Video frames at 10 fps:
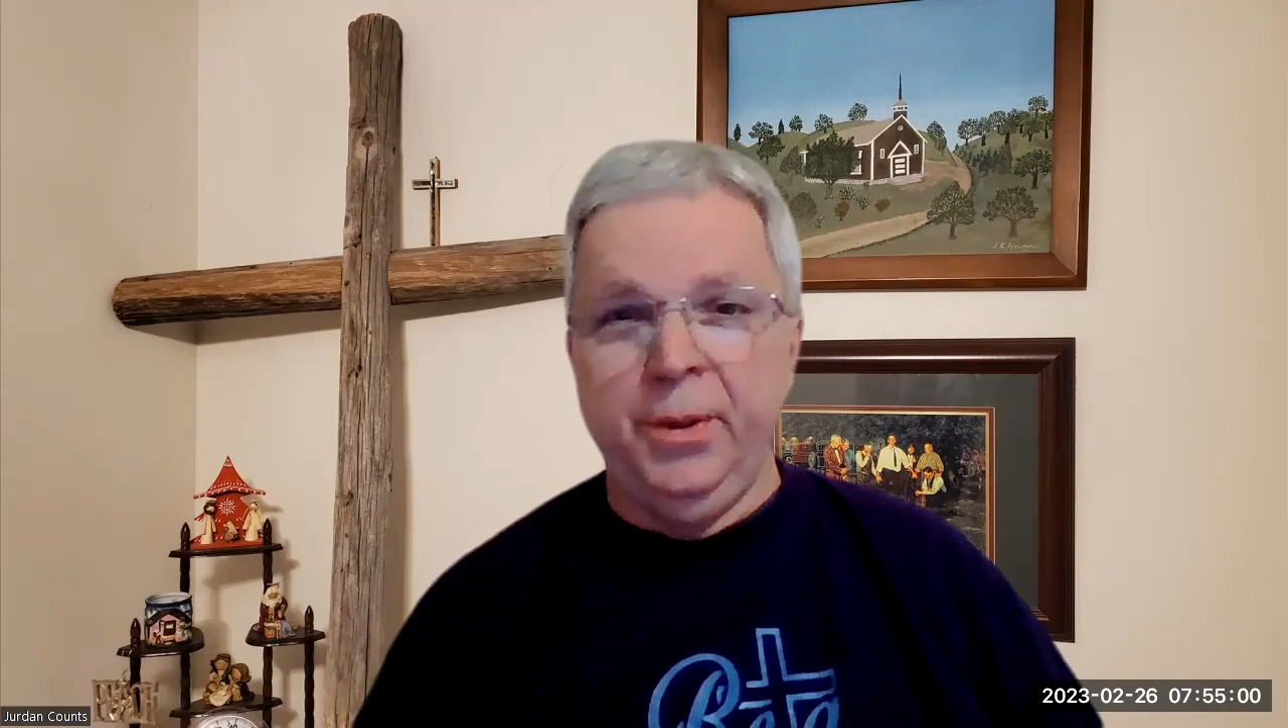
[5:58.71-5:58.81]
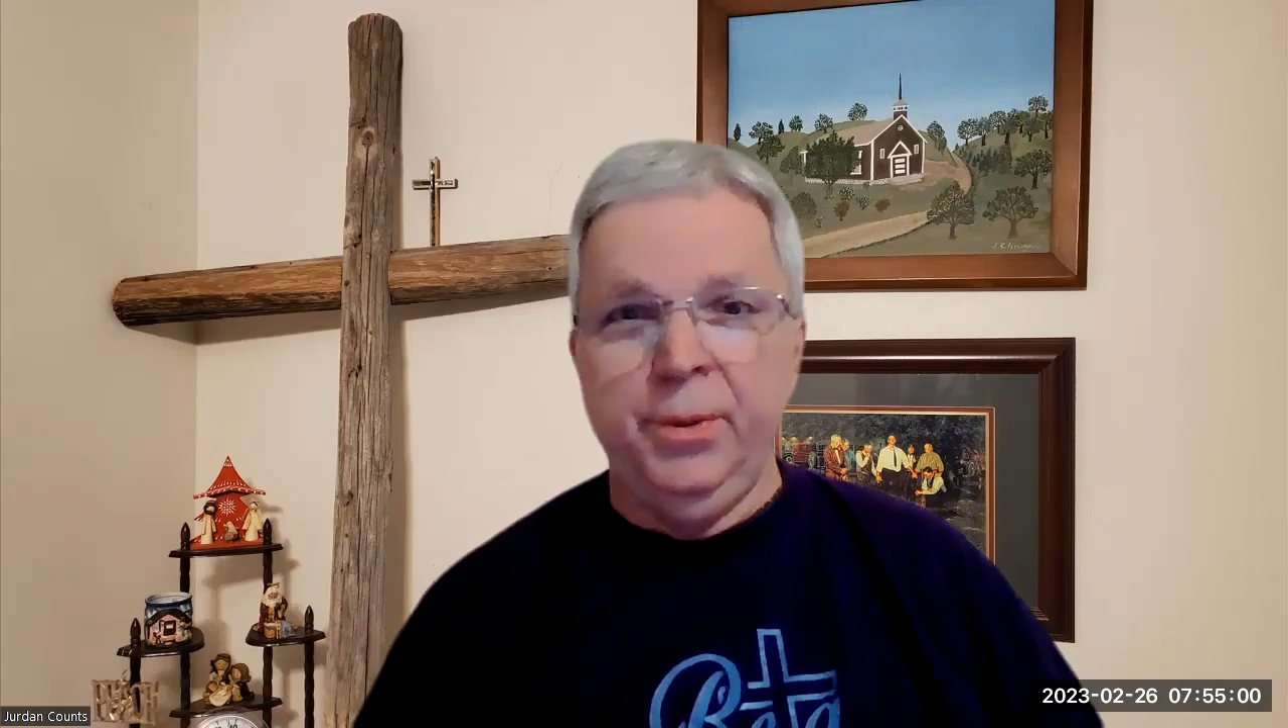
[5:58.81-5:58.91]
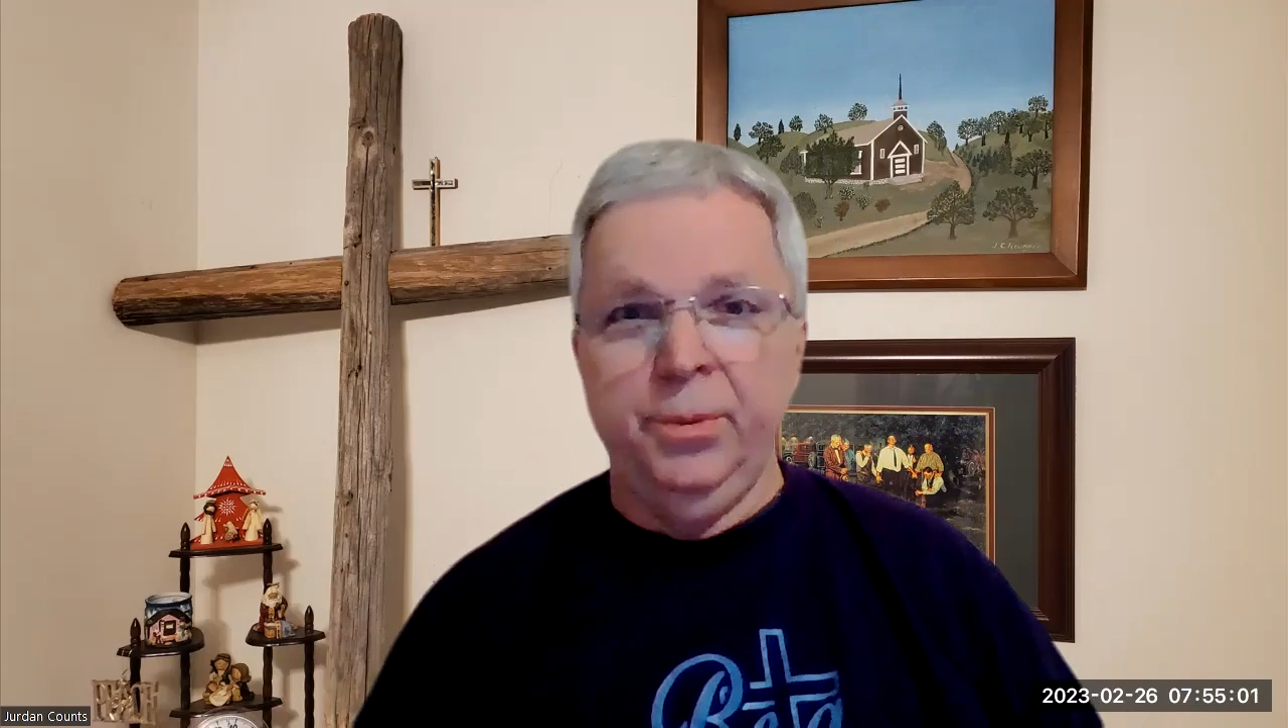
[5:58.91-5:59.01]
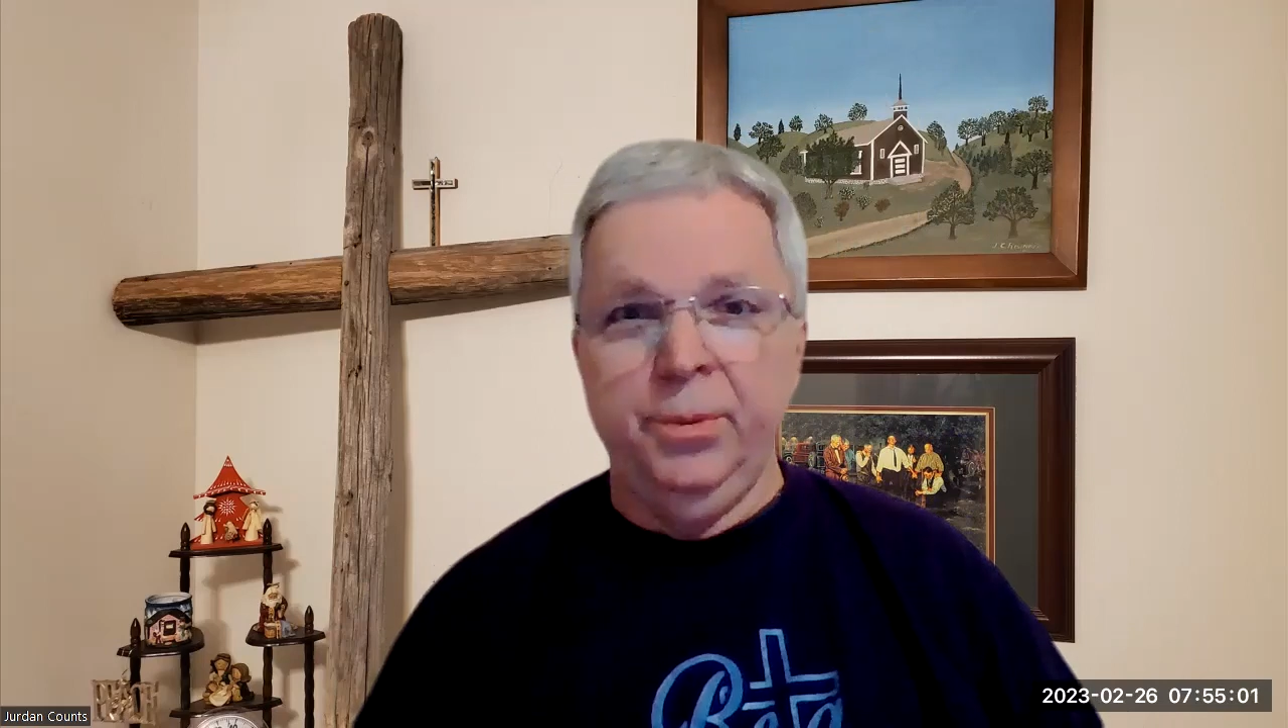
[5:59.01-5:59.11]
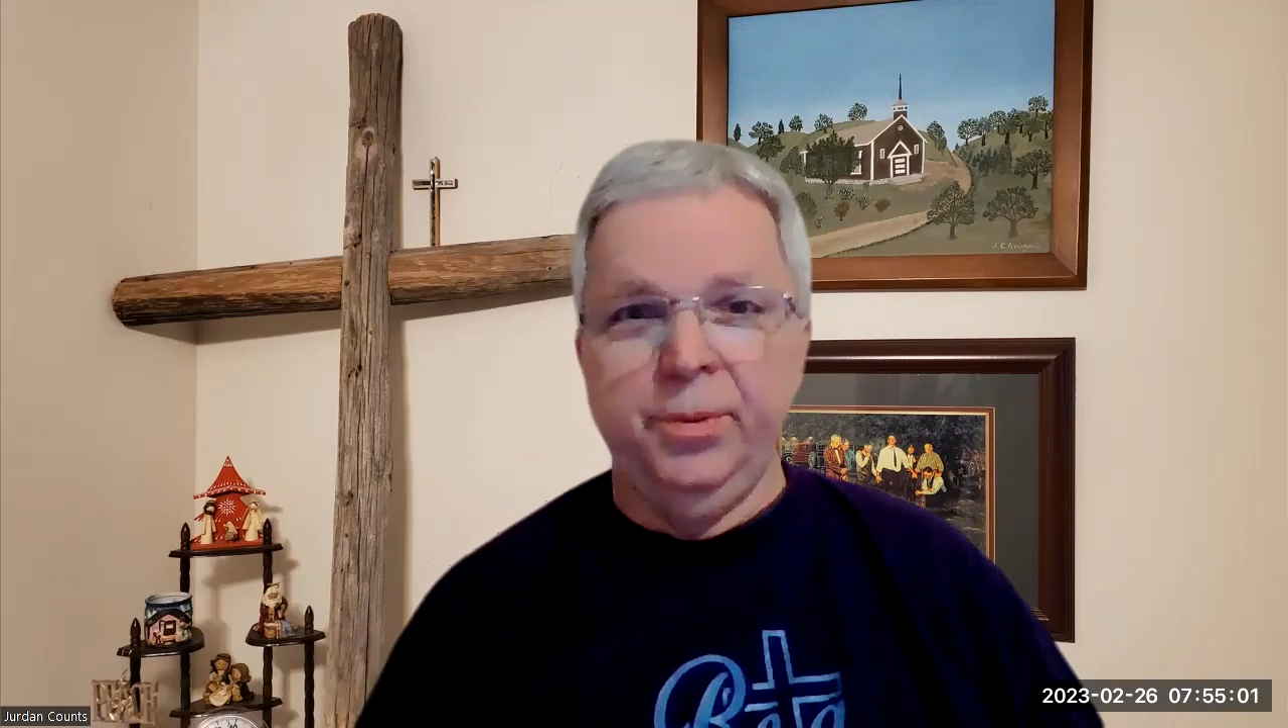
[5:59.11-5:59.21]

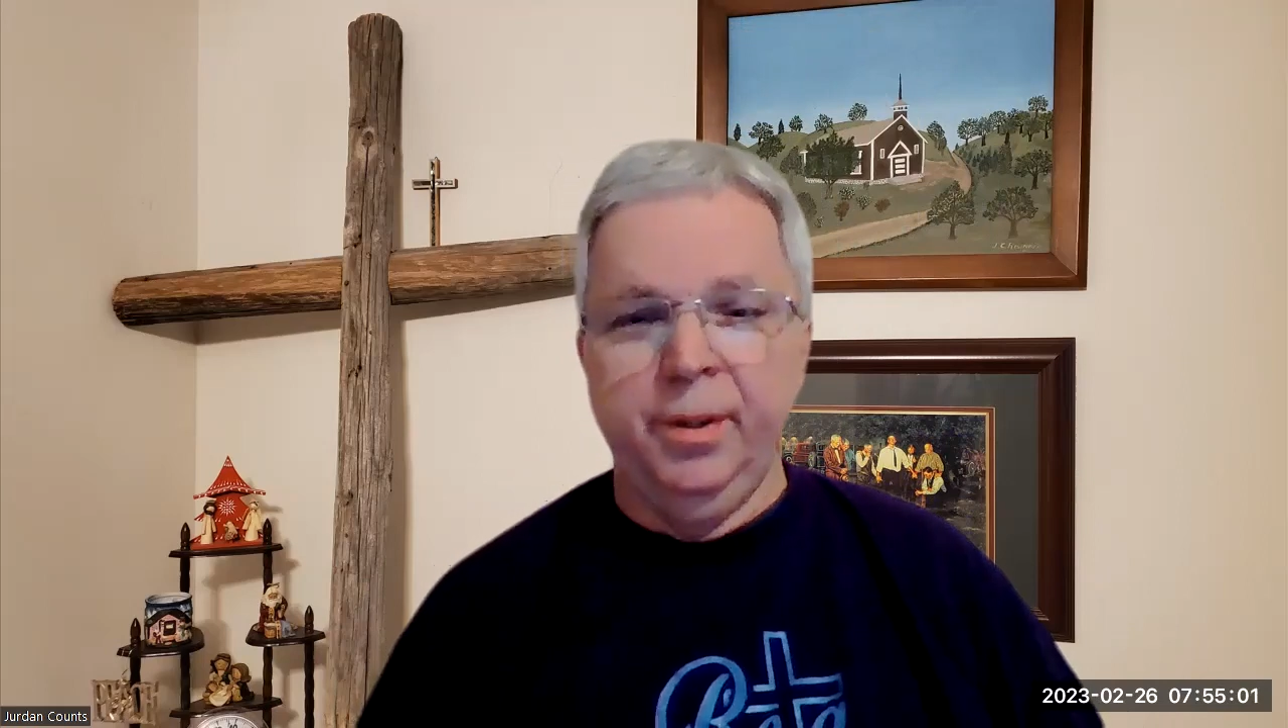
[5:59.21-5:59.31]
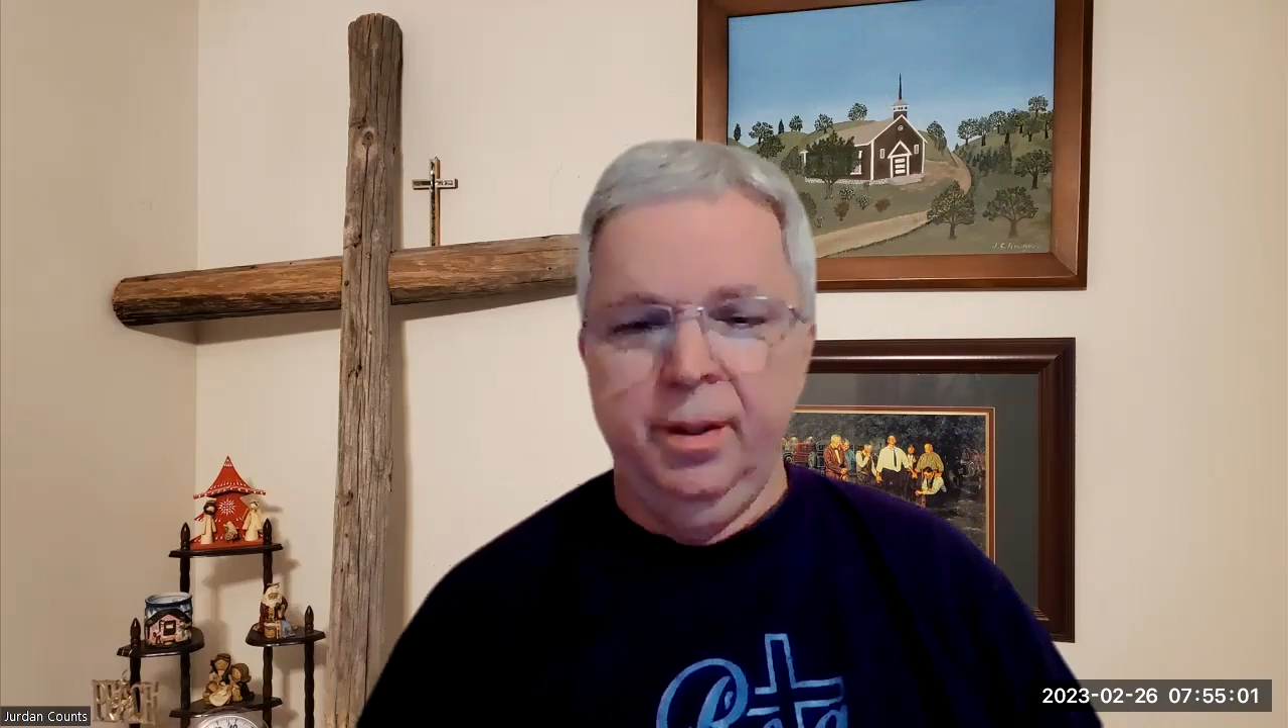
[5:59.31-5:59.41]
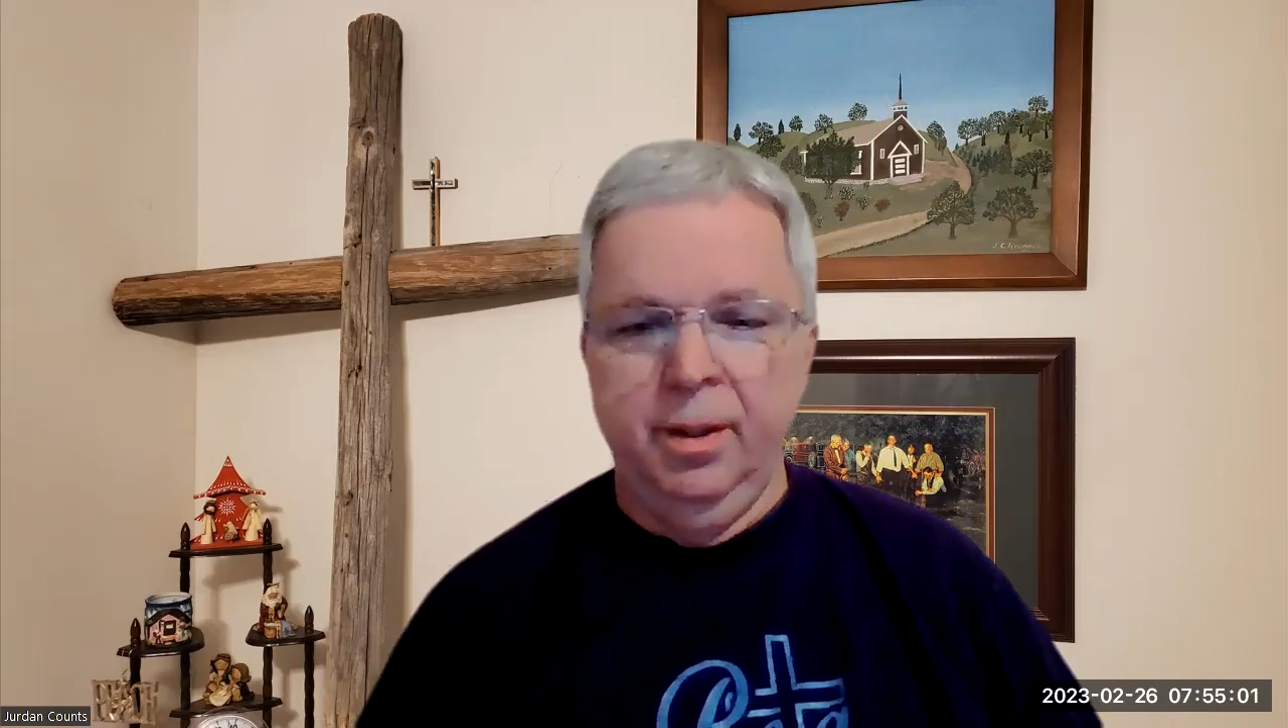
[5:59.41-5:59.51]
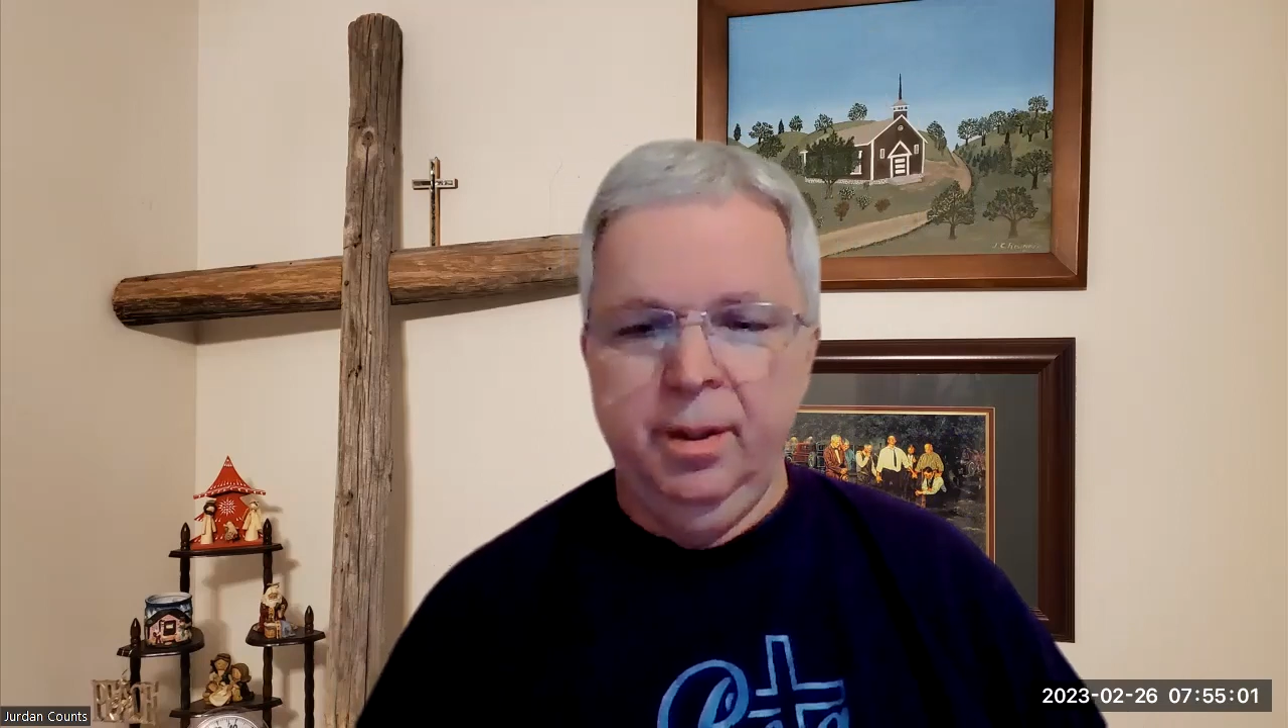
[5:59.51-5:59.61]
news.